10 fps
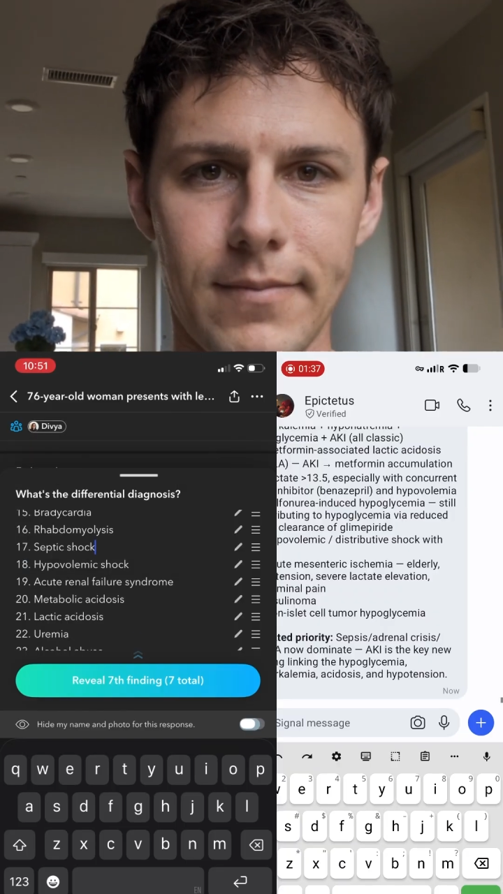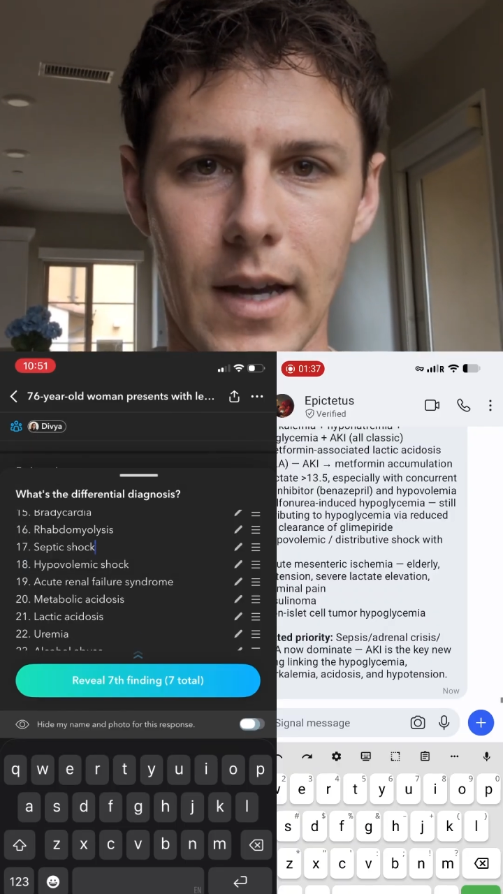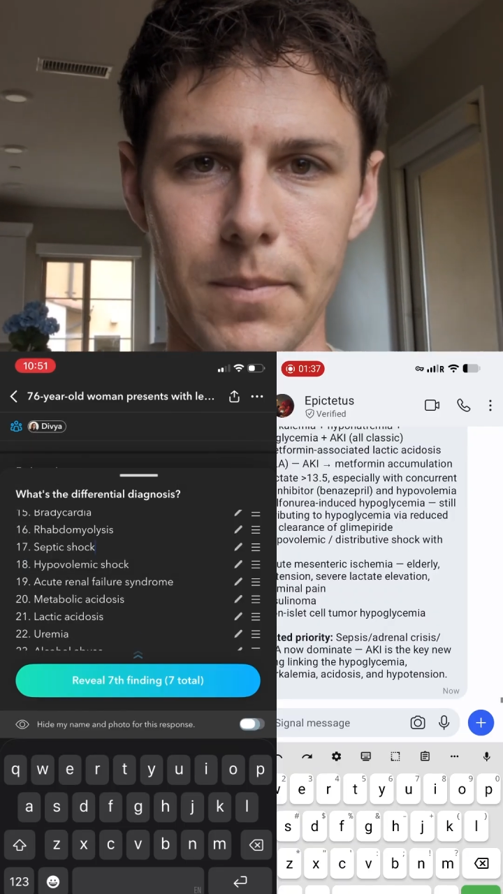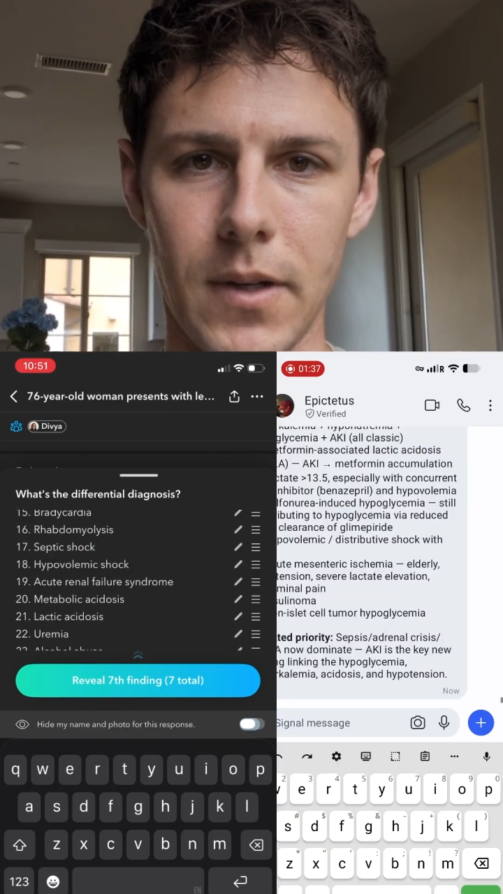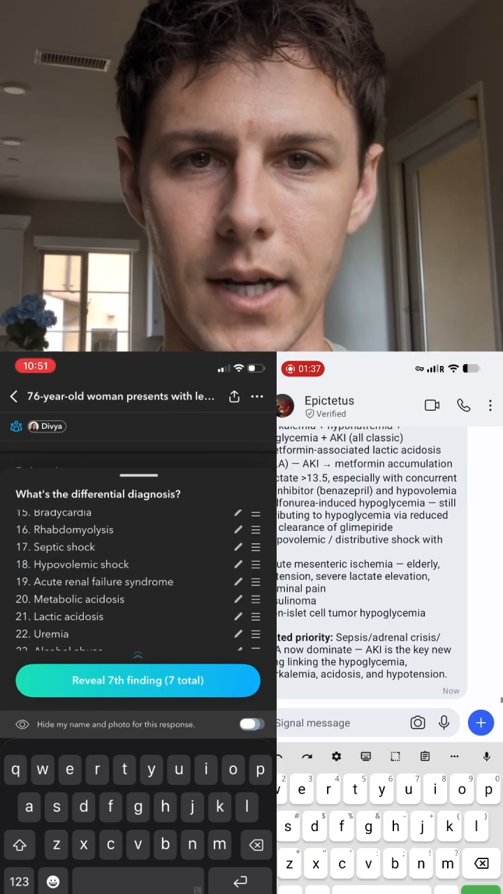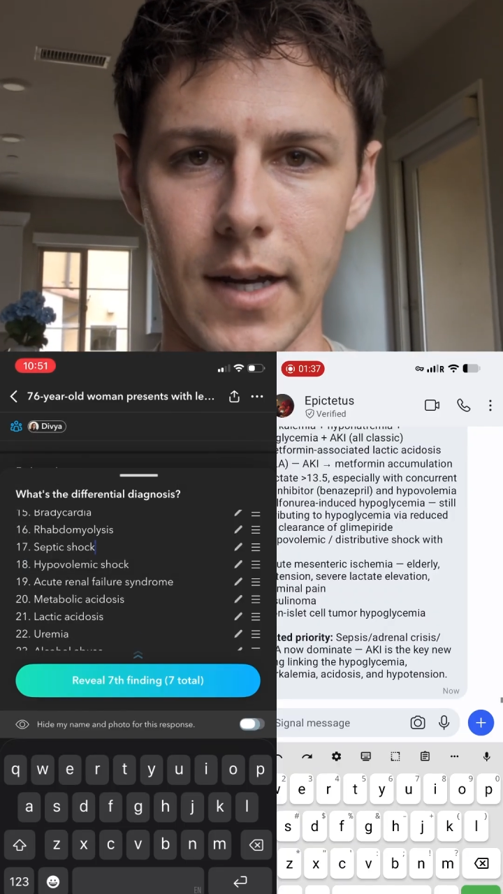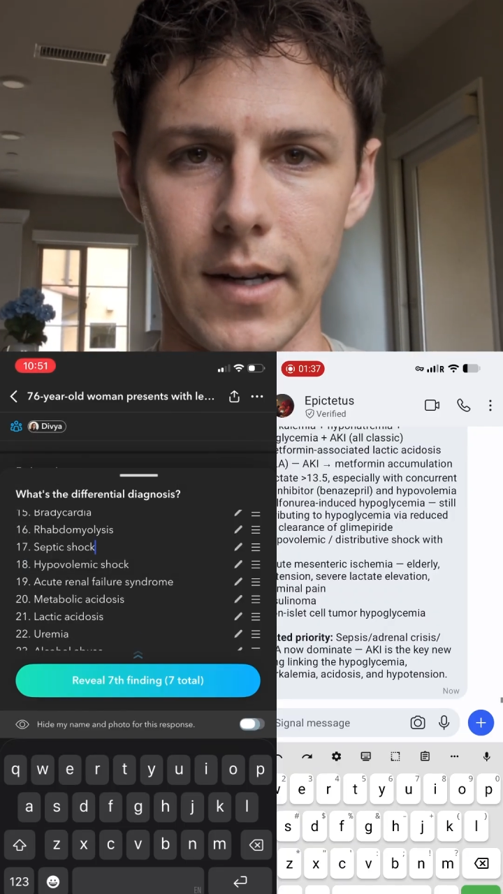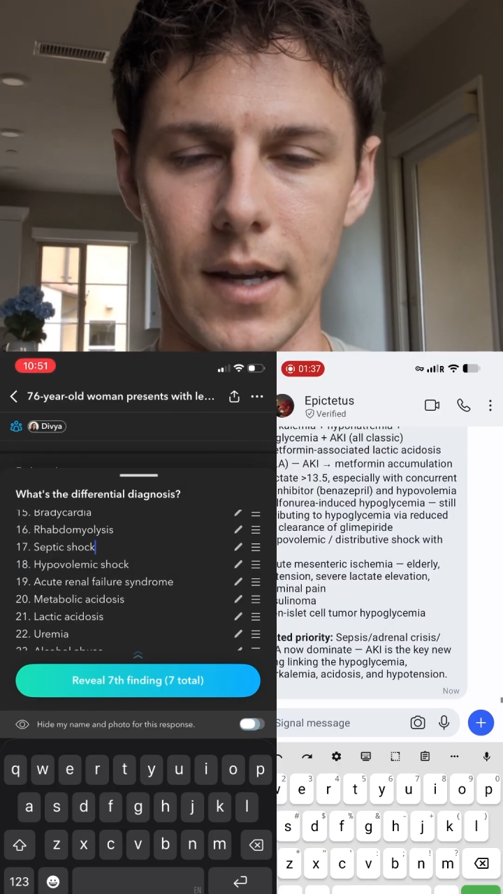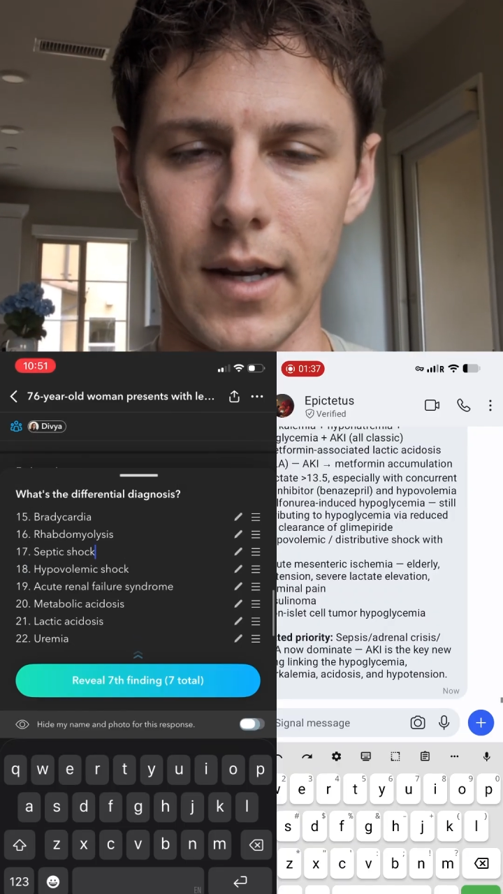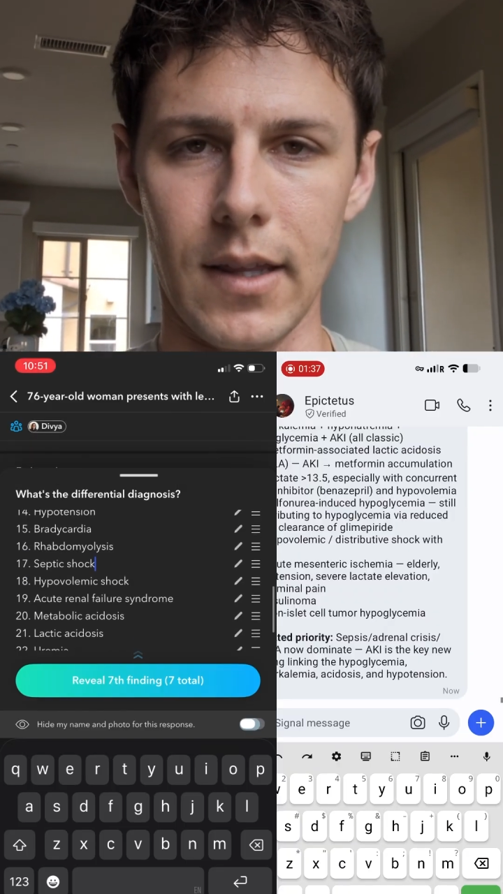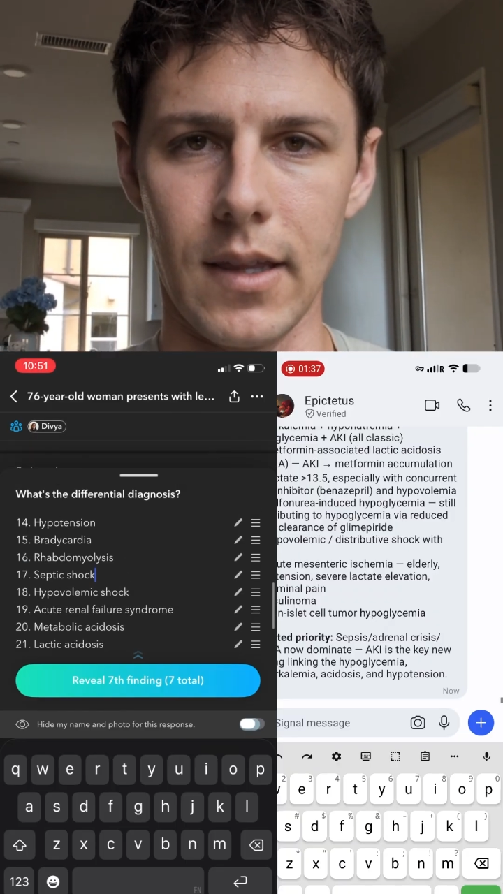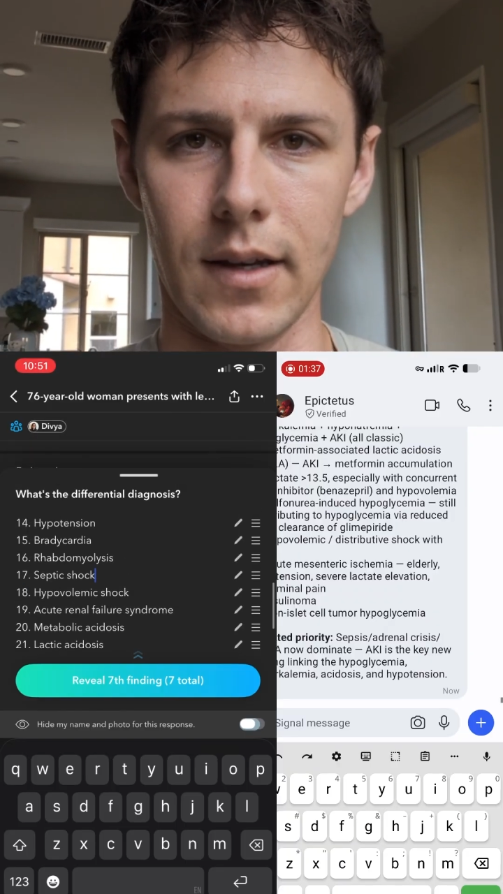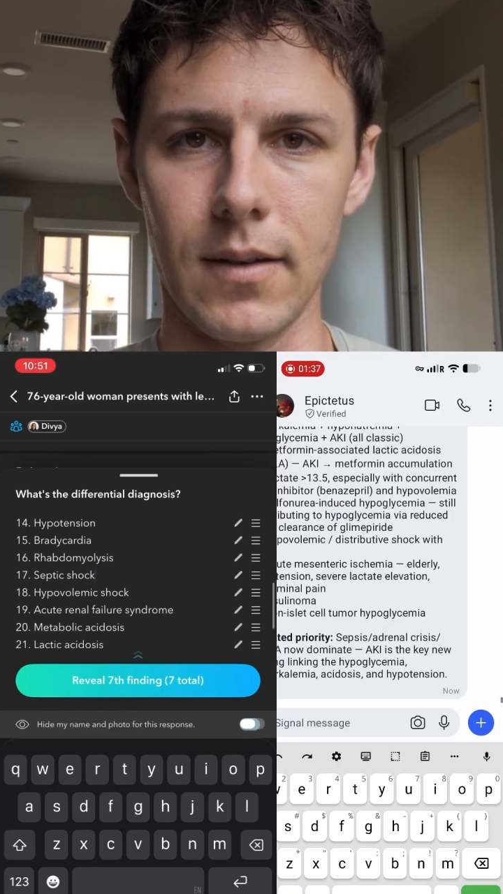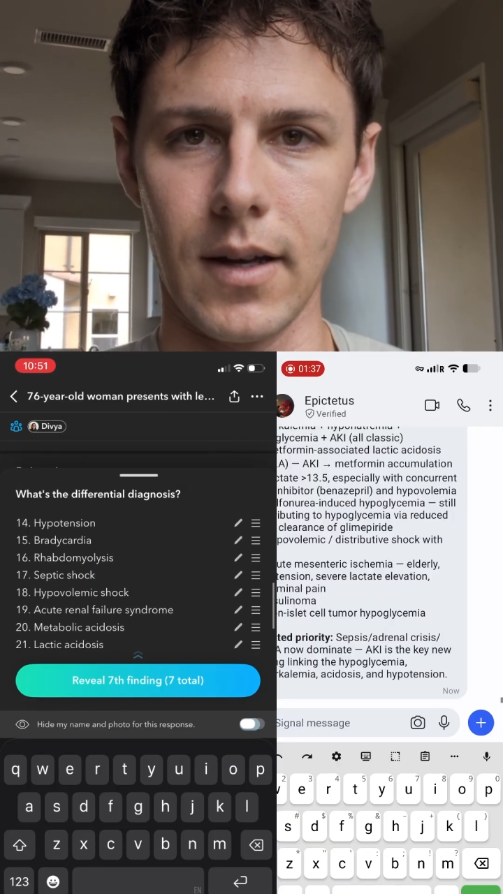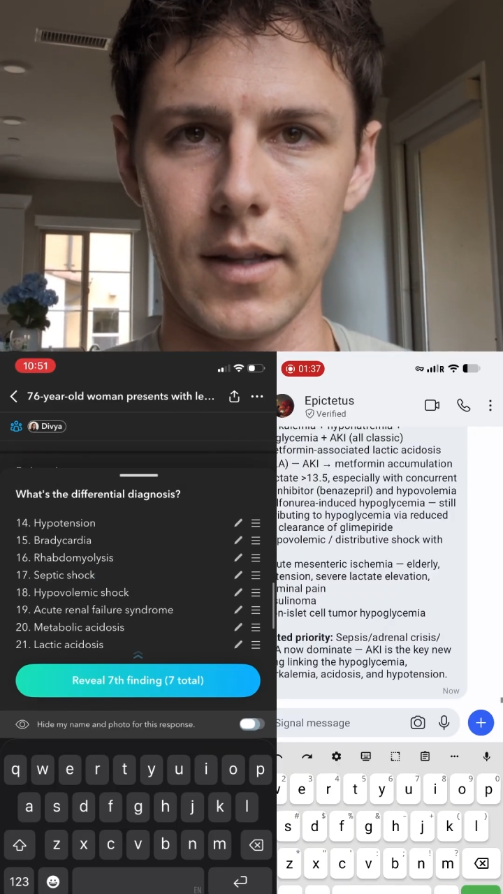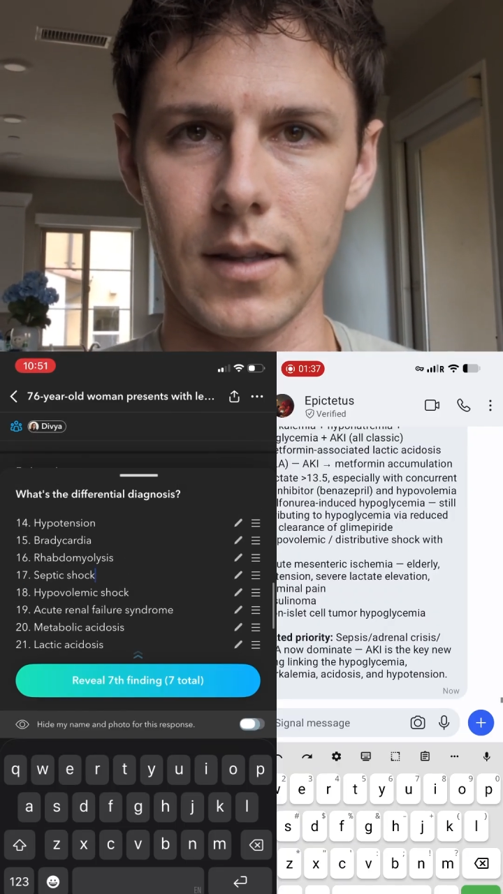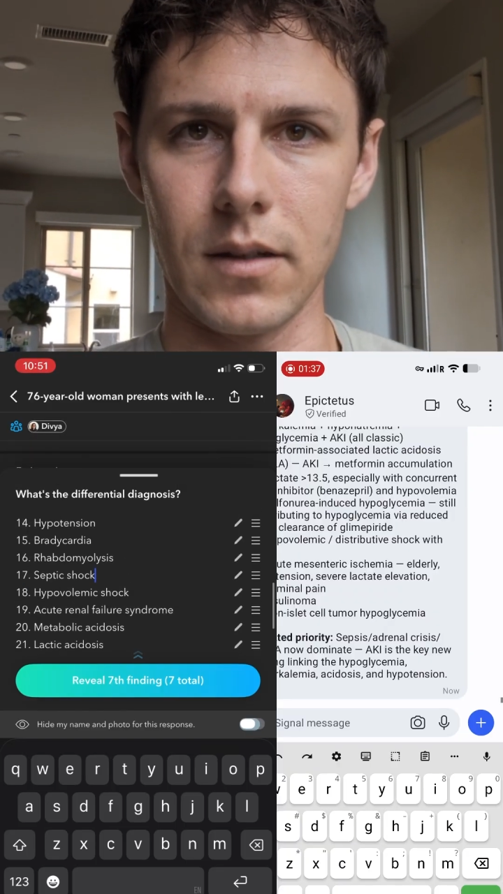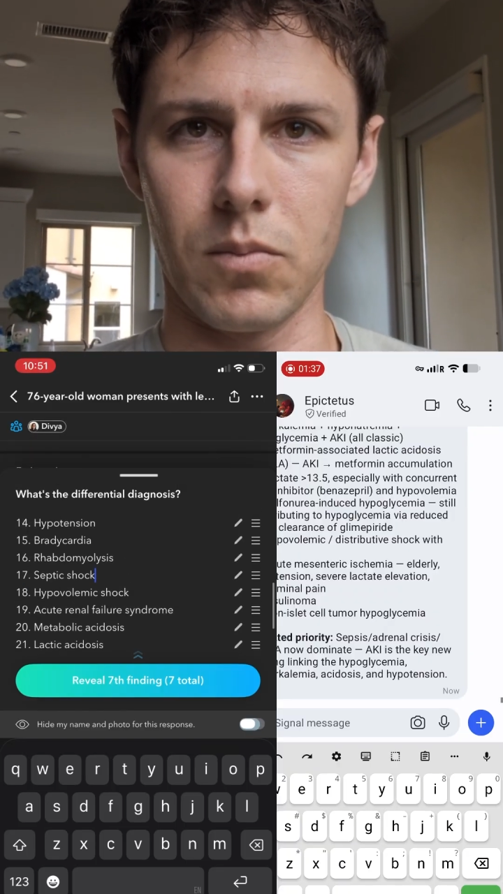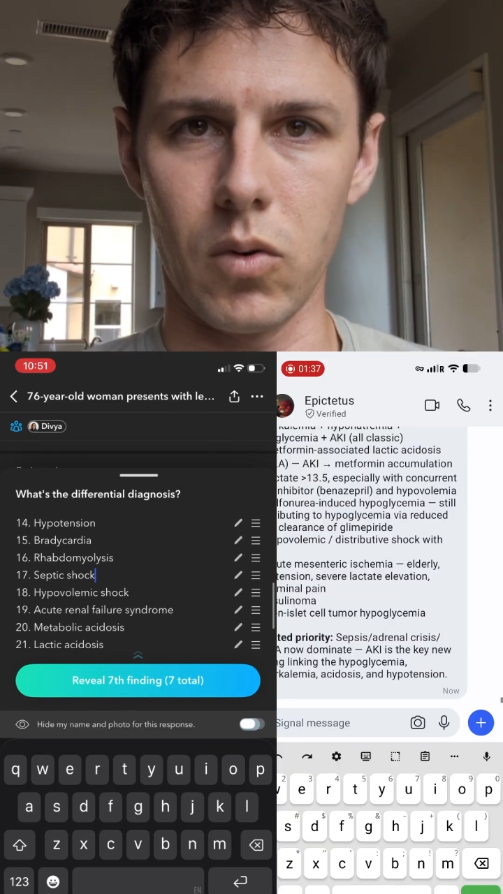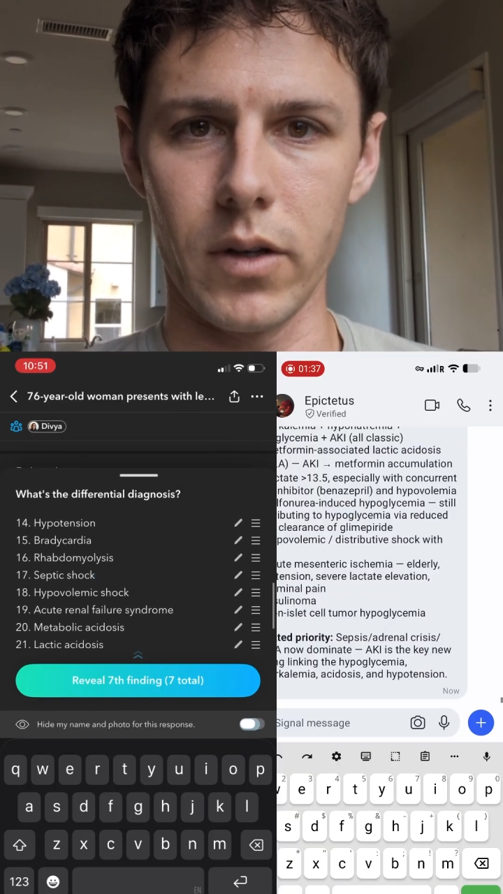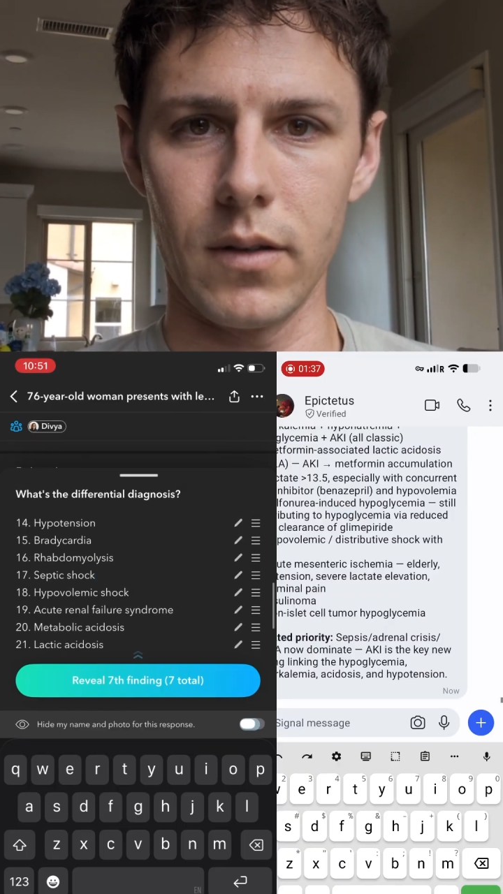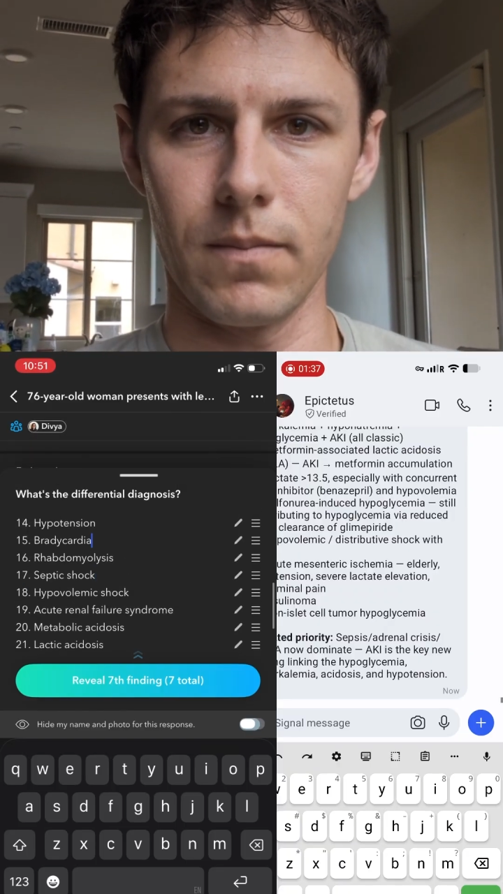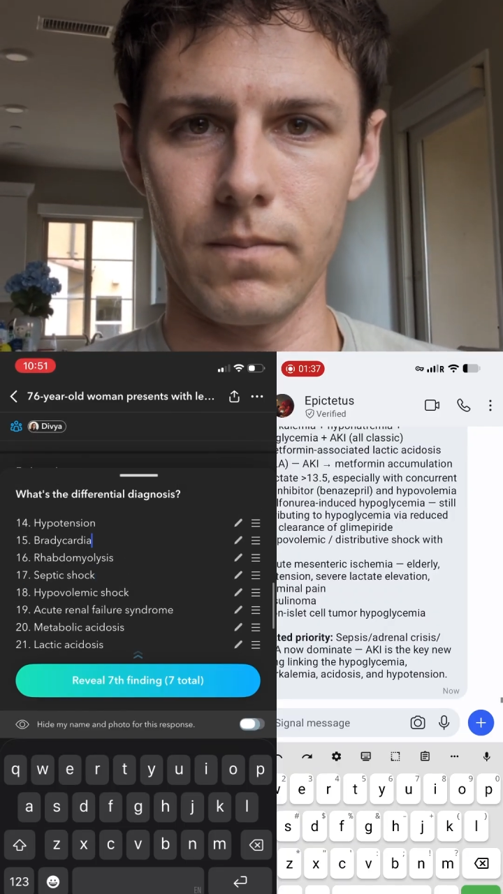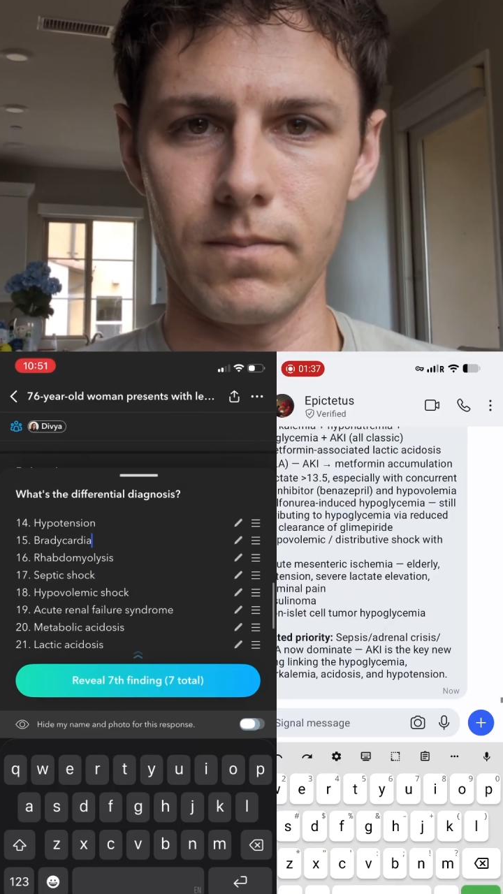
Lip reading: I'm not adding anything at this point.